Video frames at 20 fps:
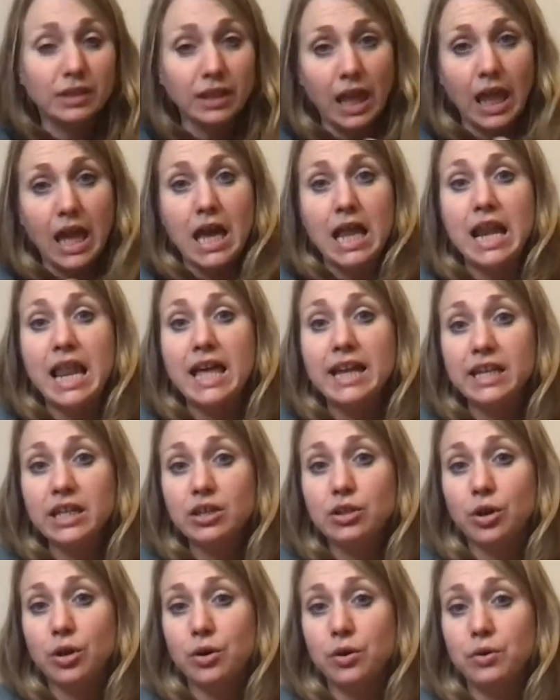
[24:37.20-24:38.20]
are letting
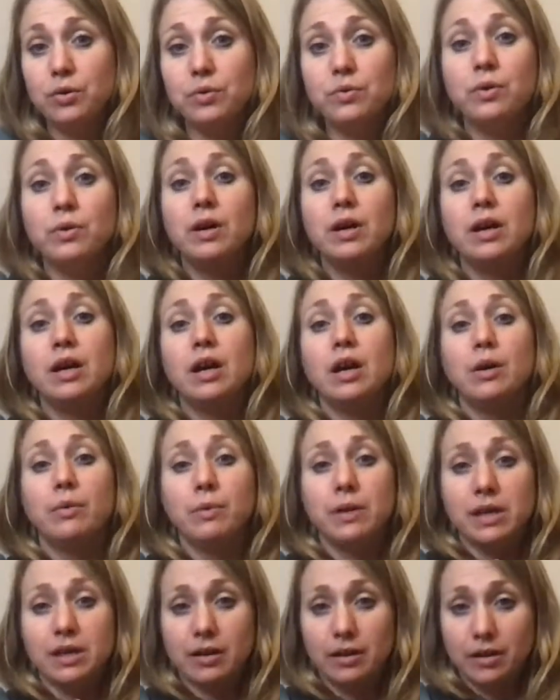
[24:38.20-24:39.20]
go,
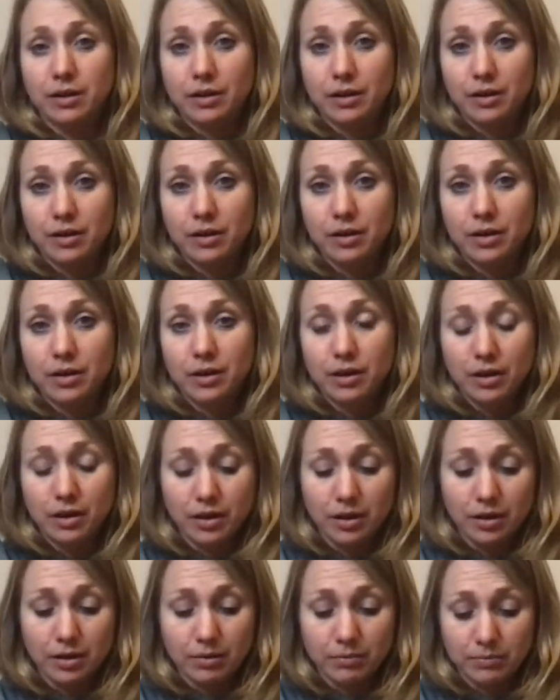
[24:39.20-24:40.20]
we are
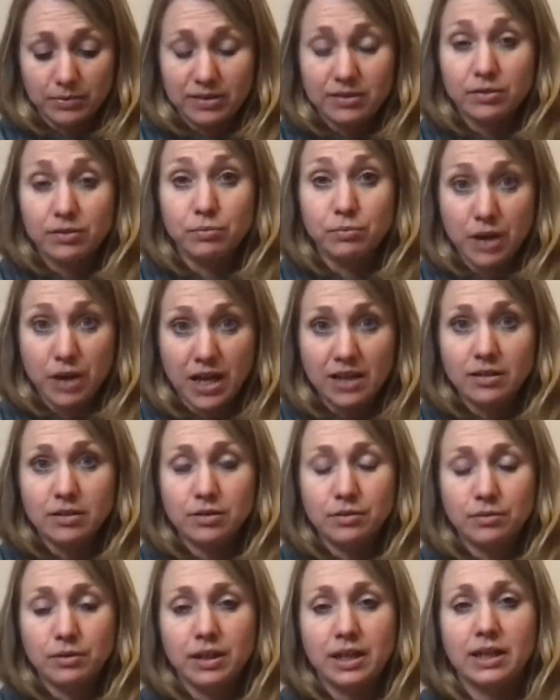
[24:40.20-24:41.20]

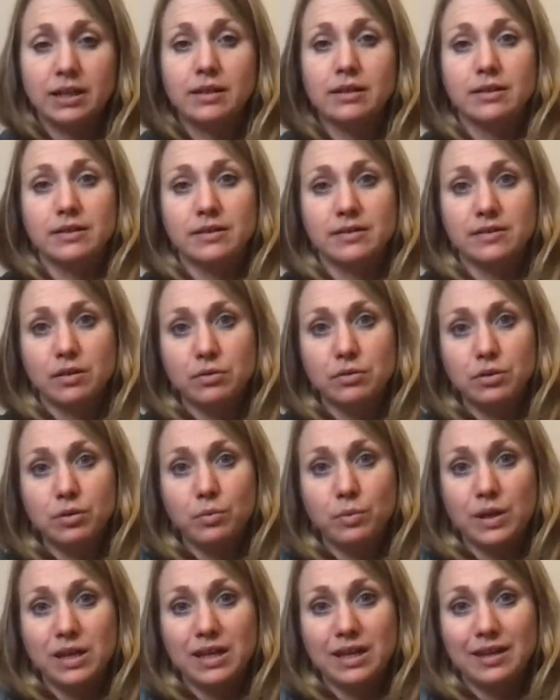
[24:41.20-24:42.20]
surrendering, so that
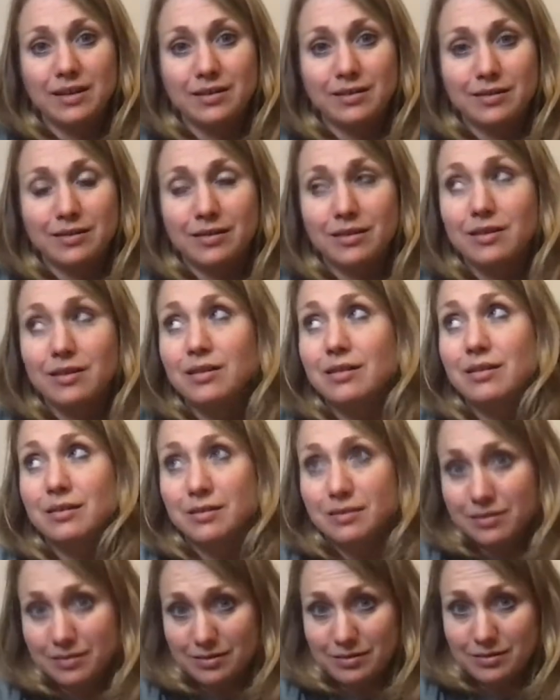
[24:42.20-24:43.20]
we can
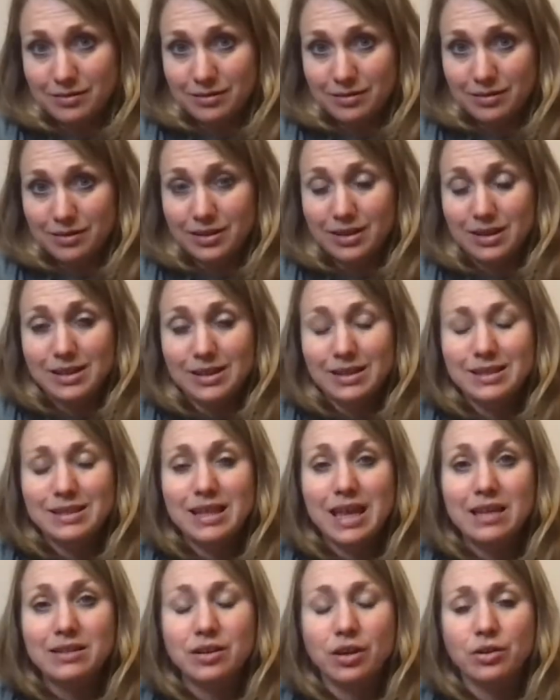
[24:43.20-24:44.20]

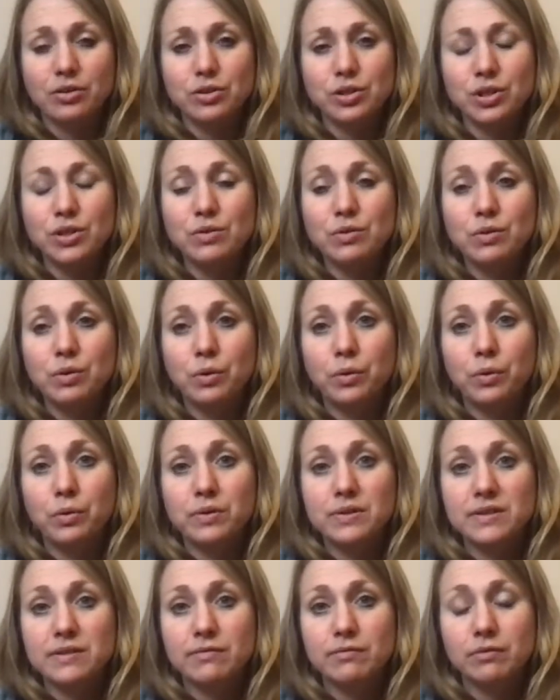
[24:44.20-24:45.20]
set our new
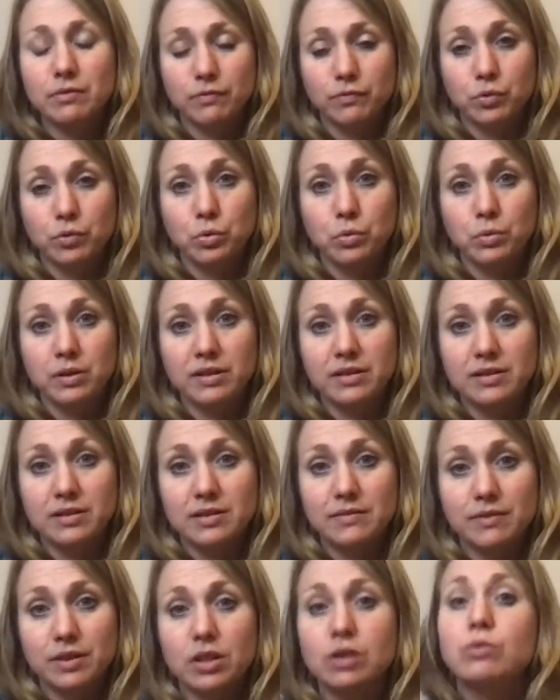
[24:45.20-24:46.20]
course forwards
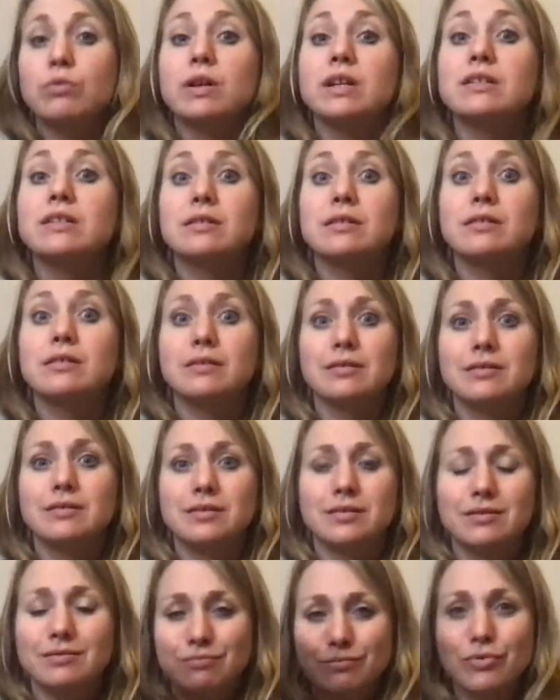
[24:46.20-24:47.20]
for the greater good.
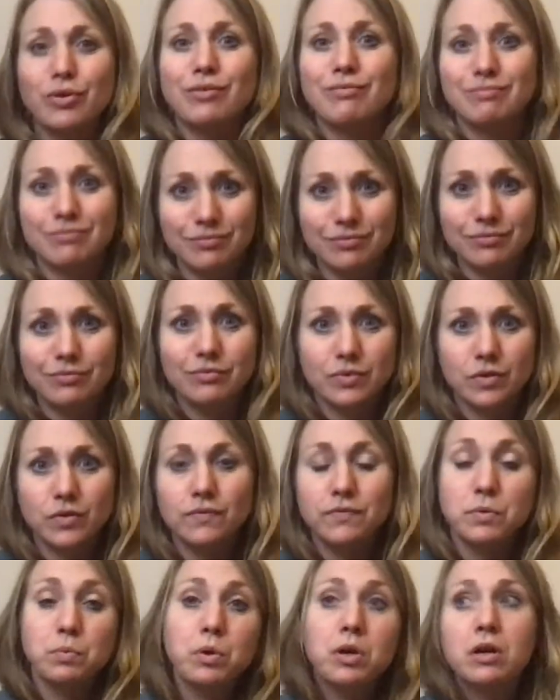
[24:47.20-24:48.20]

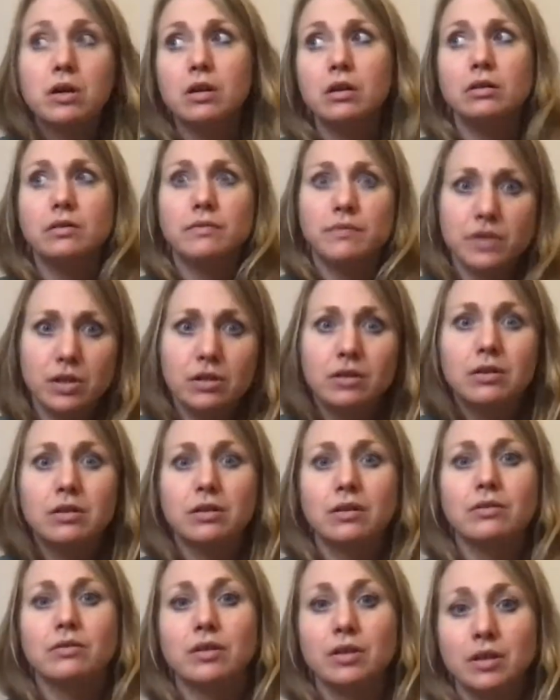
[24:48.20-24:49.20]
of the world,
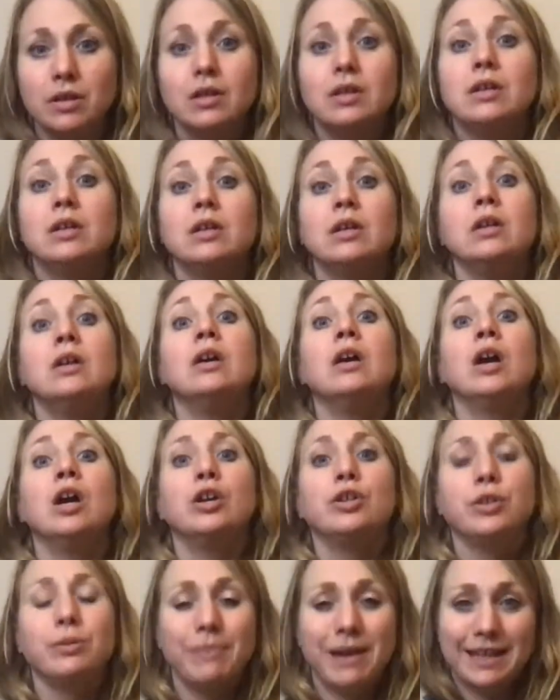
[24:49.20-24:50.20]
Earth,
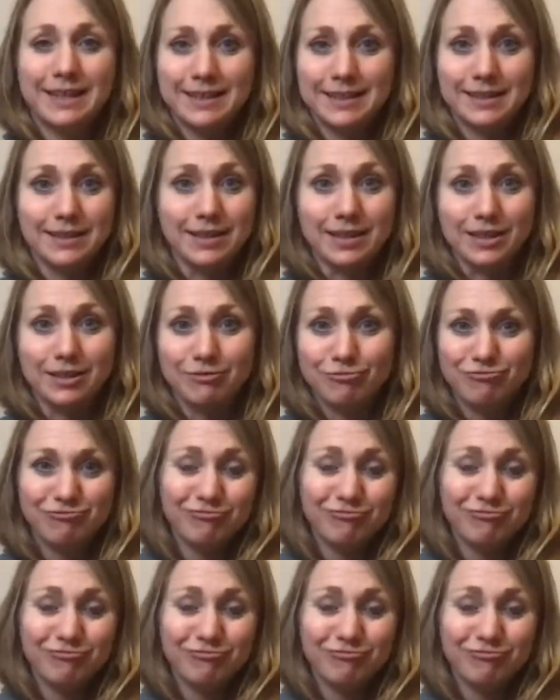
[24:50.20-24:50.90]
humanity,